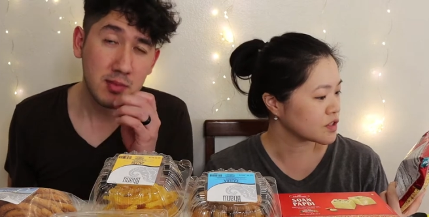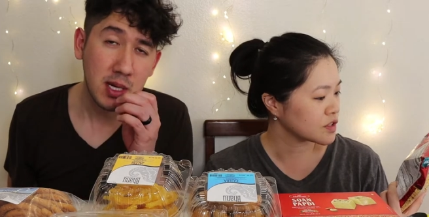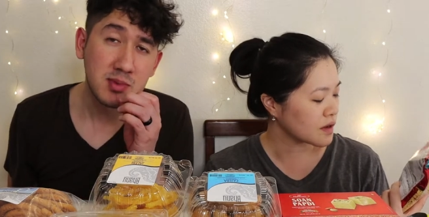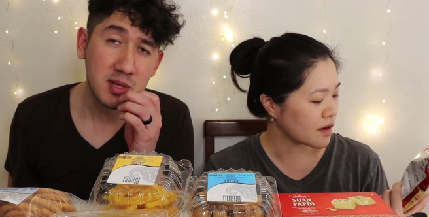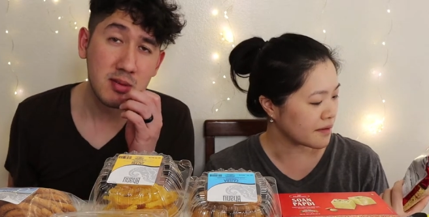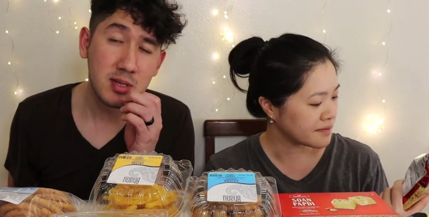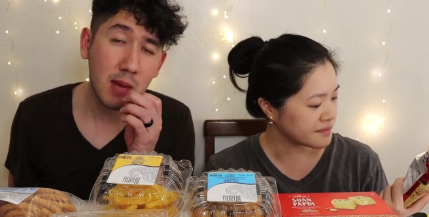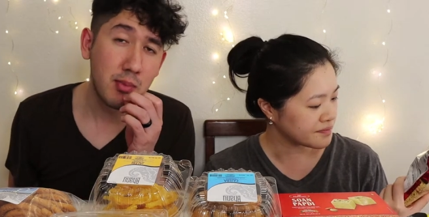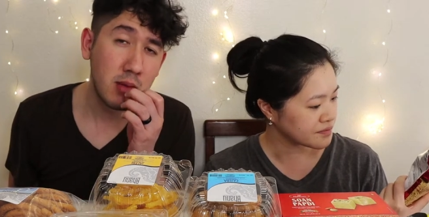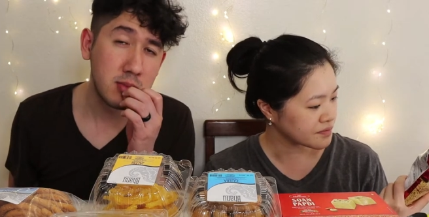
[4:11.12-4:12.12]
Speaker 1: reminds me of the
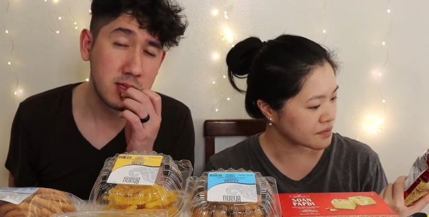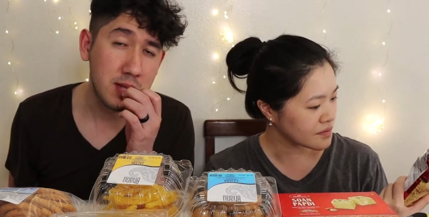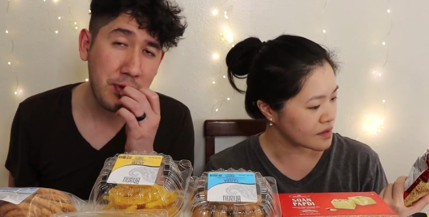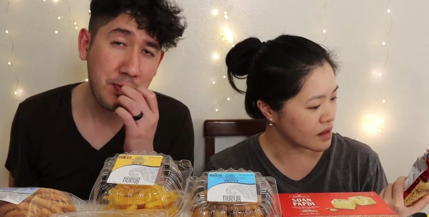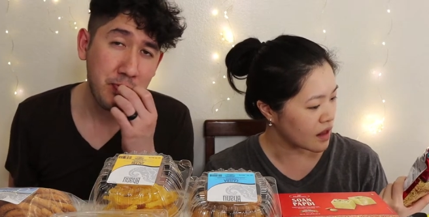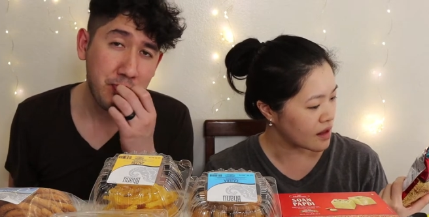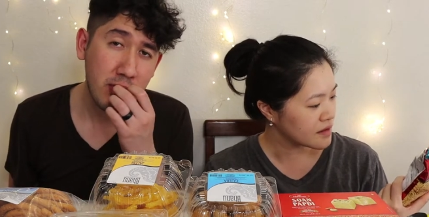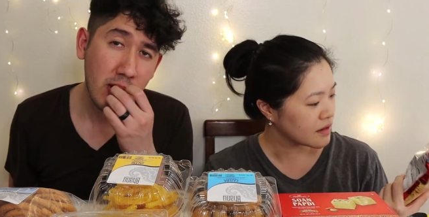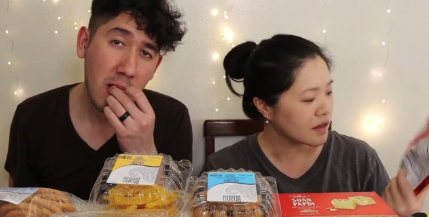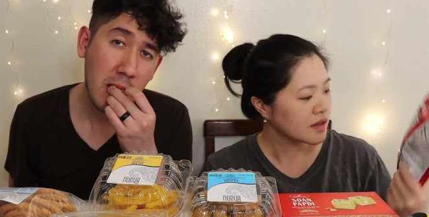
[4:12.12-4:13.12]
top ramen stuff.
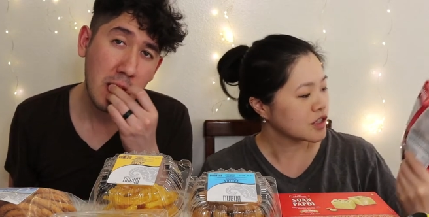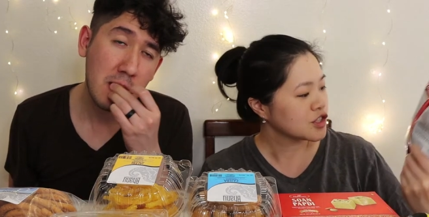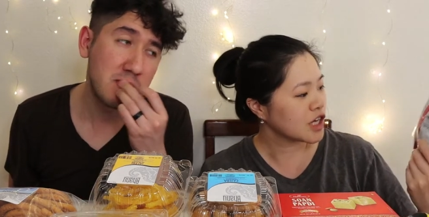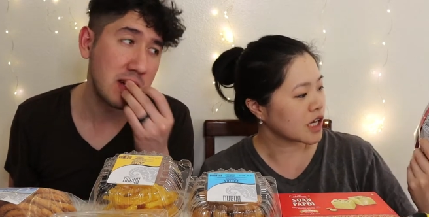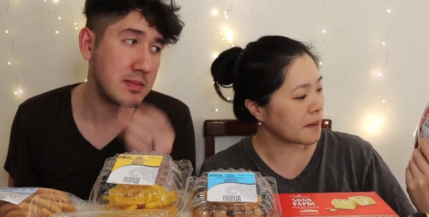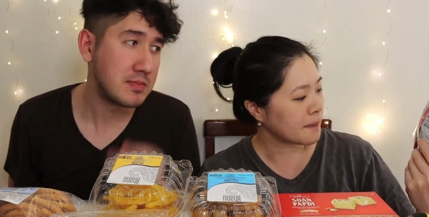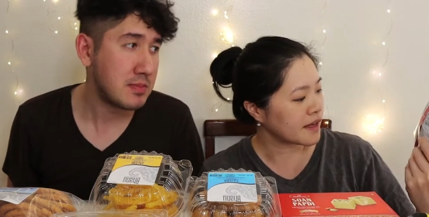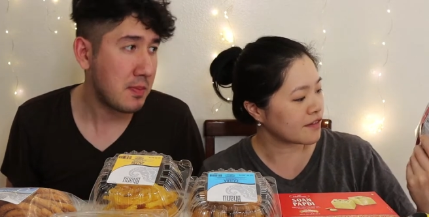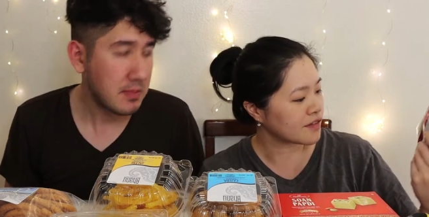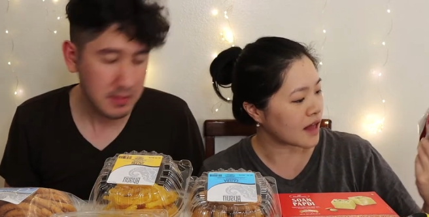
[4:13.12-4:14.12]

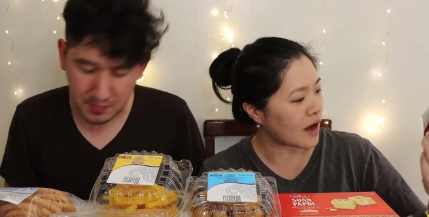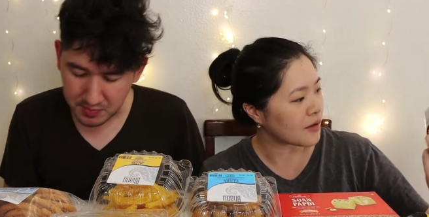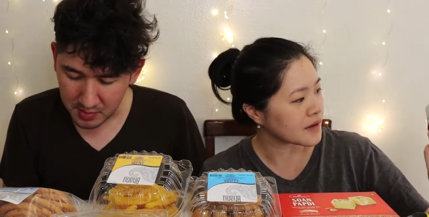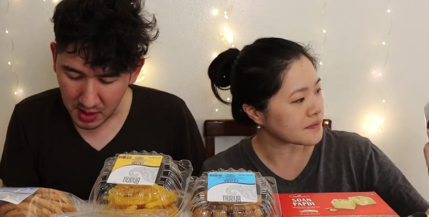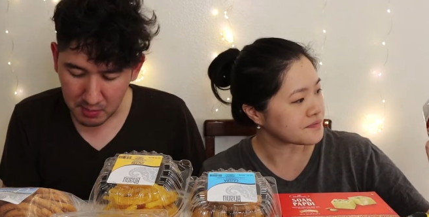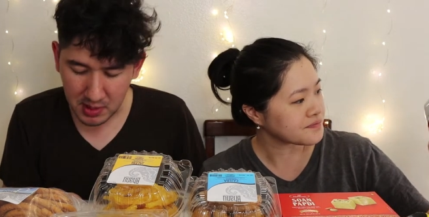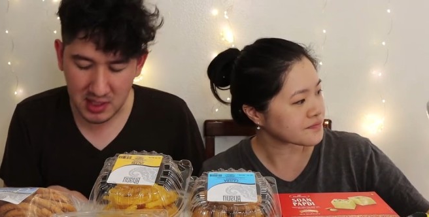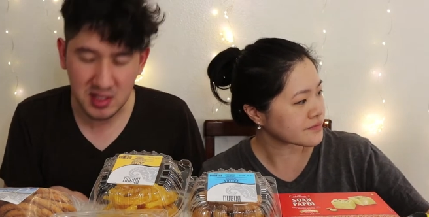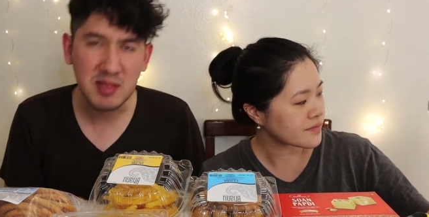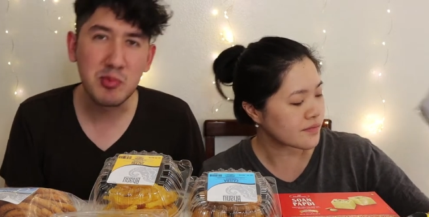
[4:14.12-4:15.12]
Chickpea but, flour. But
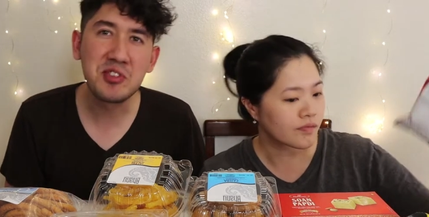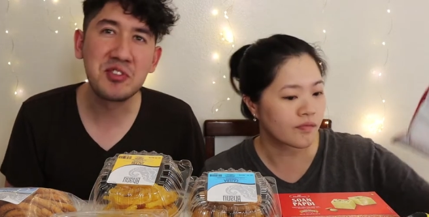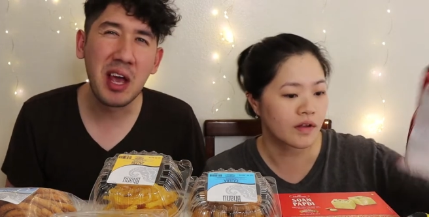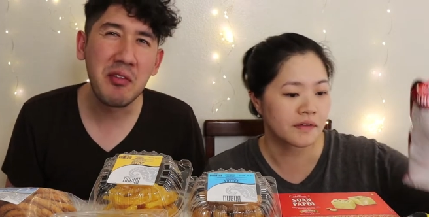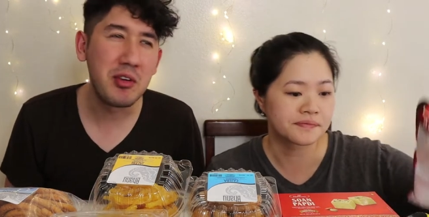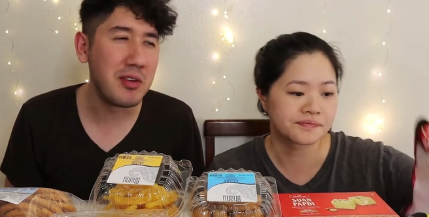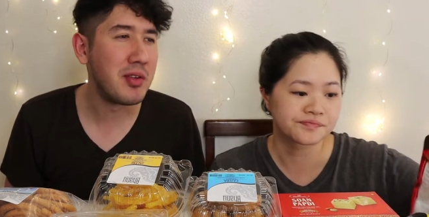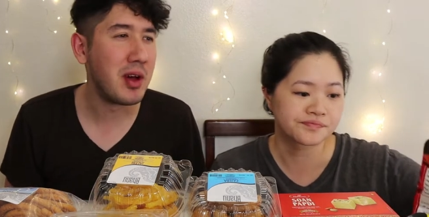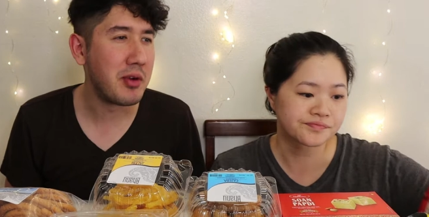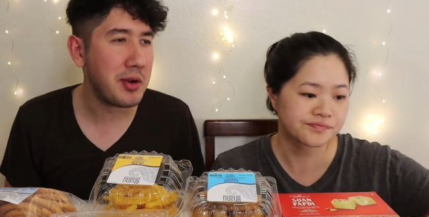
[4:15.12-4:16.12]
it's a more savory
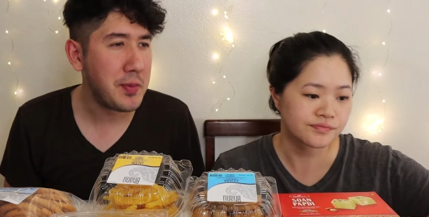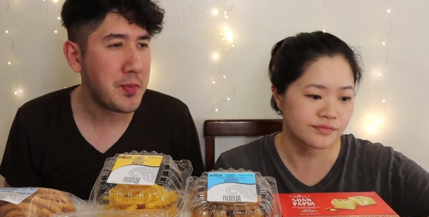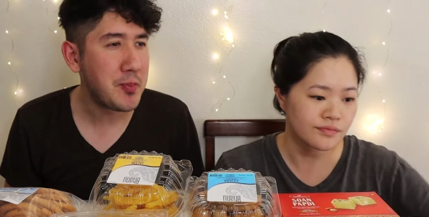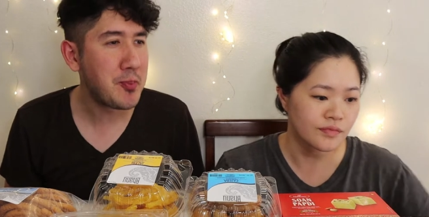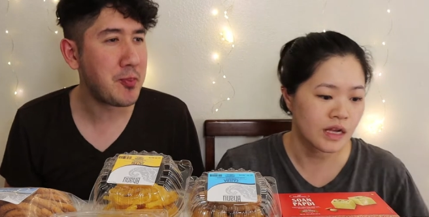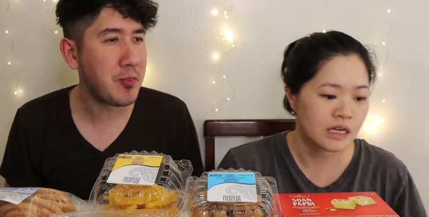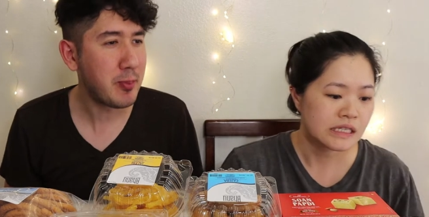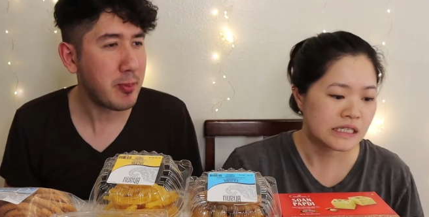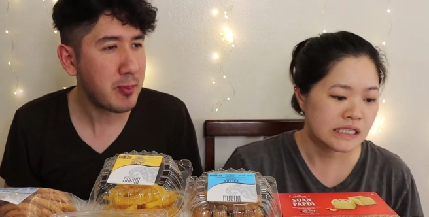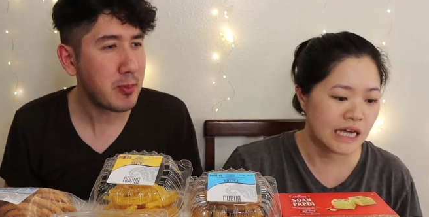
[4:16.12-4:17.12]
flavor.
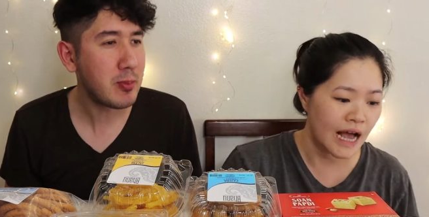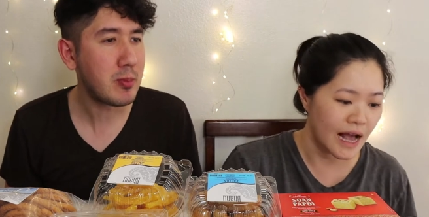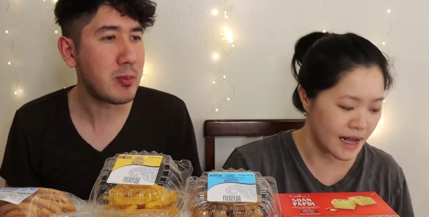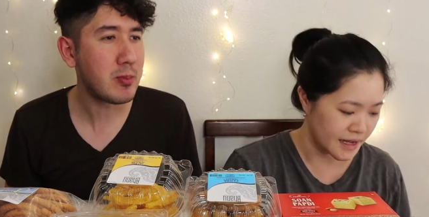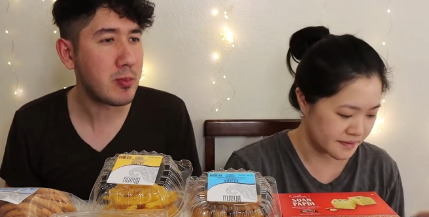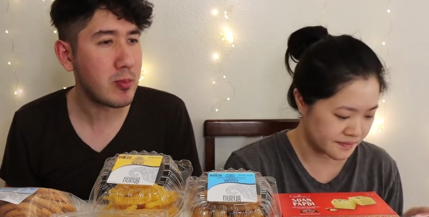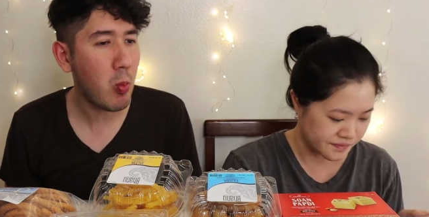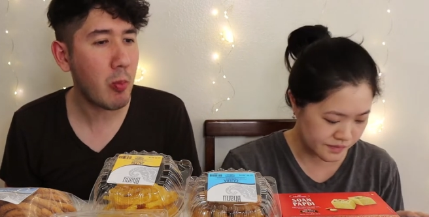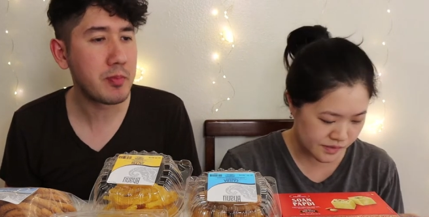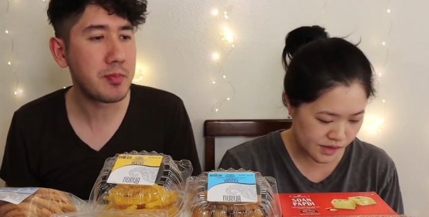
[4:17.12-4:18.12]
Speaker 2: Yeah.
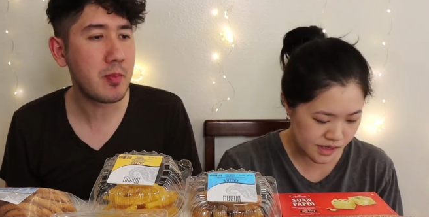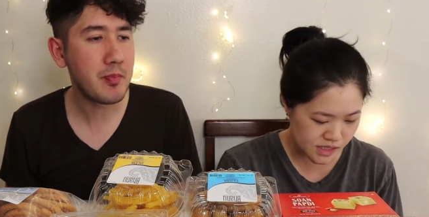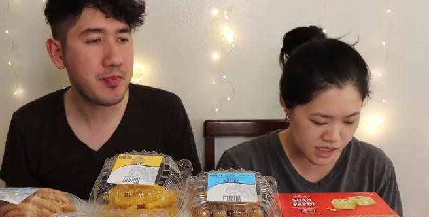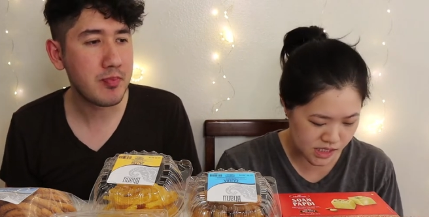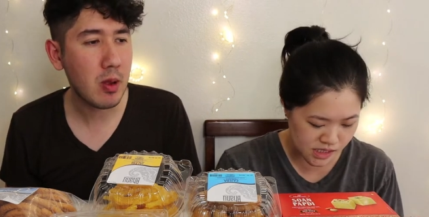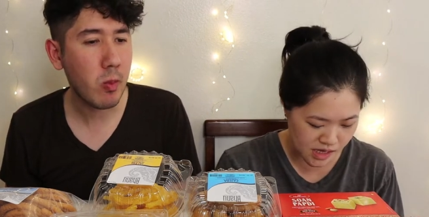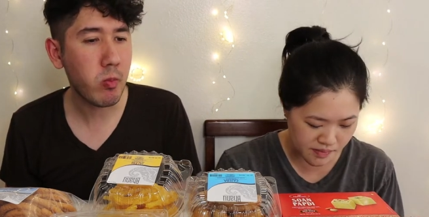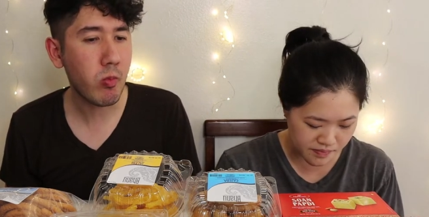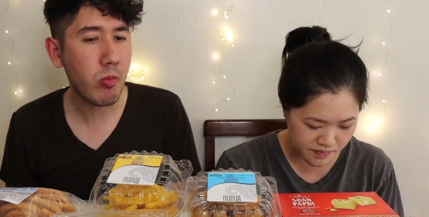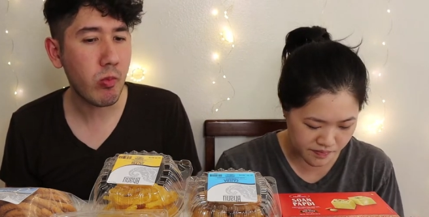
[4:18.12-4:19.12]
This is
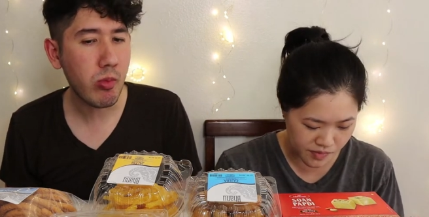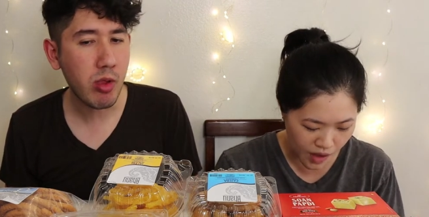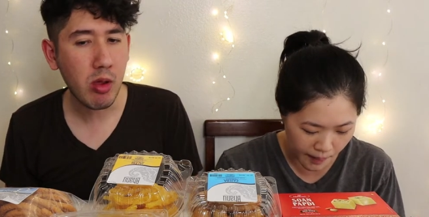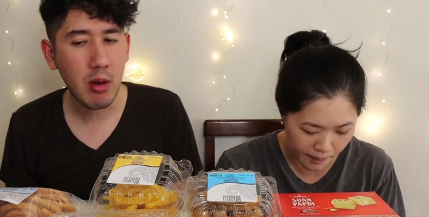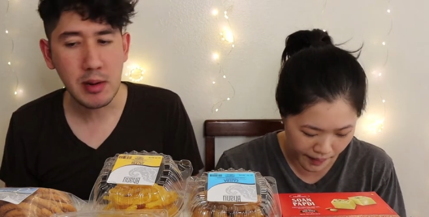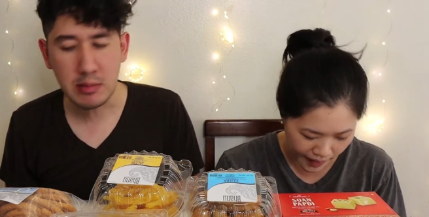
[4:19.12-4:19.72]
um not